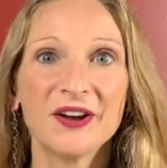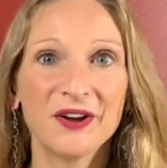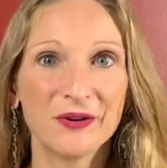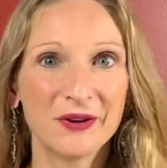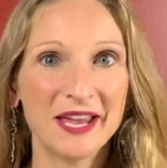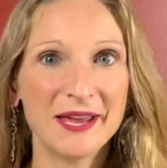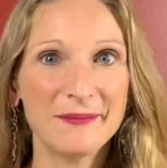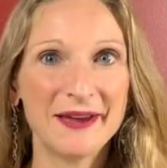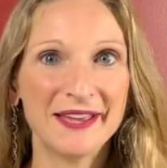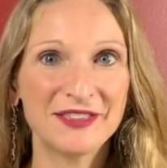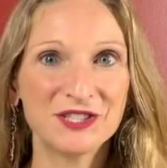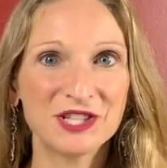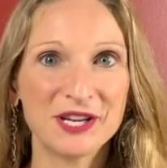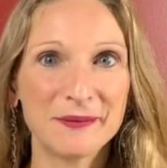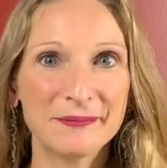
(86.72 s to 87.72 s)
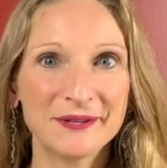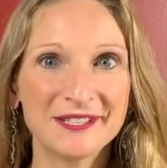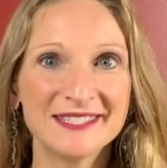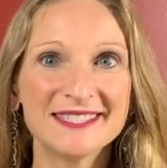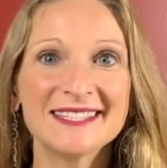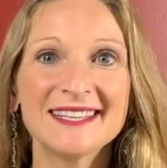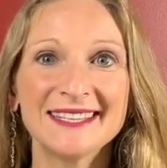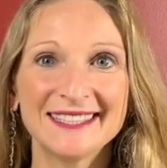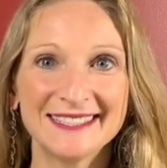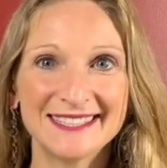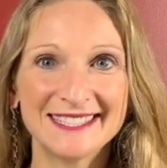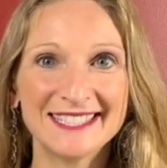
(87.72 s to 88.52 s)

Okay, math champions, it's